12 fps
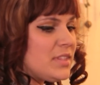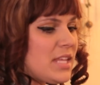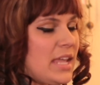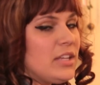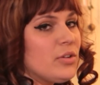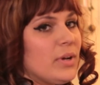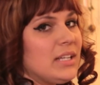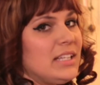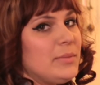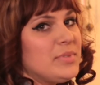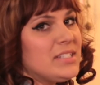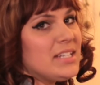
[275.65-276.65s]
Take your red
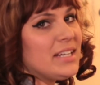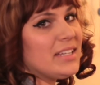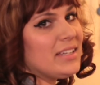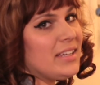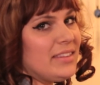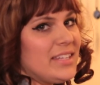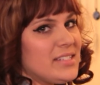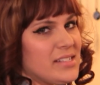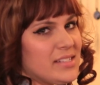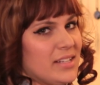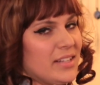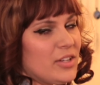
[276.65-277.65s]
lipstick. This
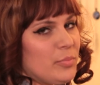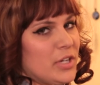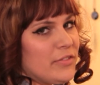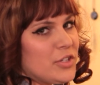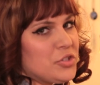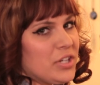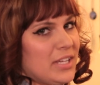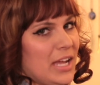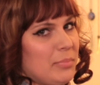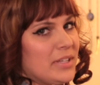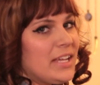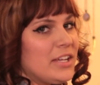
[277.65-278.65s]
is a little bit of a tricky
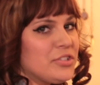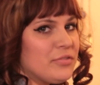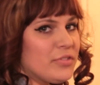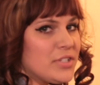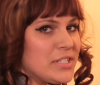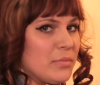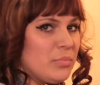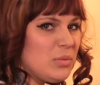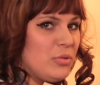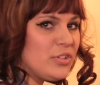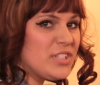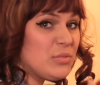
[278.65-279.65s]
application for some
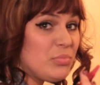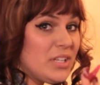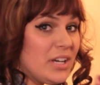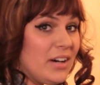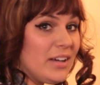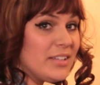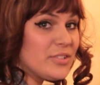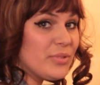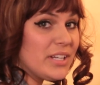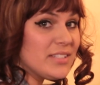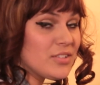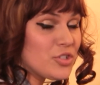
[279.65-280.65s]
people just because
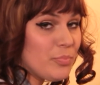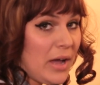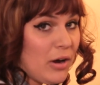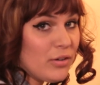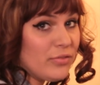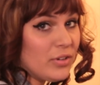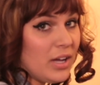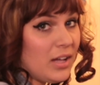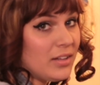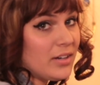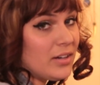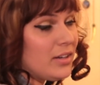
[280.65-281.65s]
red is such a powerful
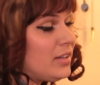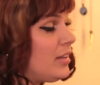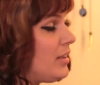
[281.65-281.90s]
color.